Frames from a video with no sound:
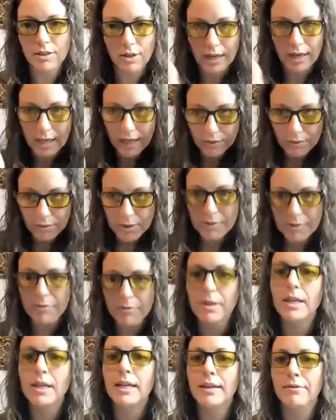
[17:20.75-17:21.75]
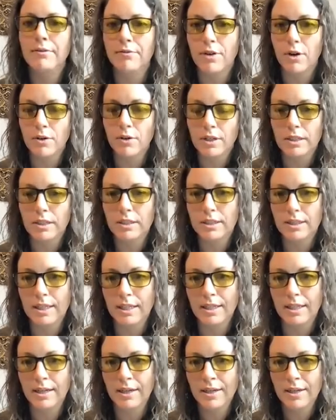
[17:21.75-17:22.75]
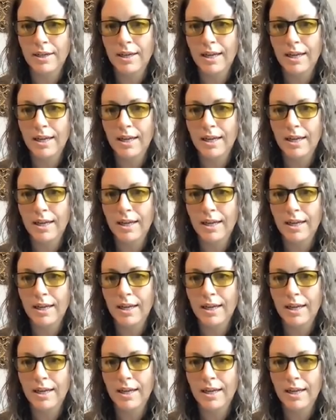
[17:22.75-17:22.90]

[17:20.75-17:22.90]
so I can really, really focus and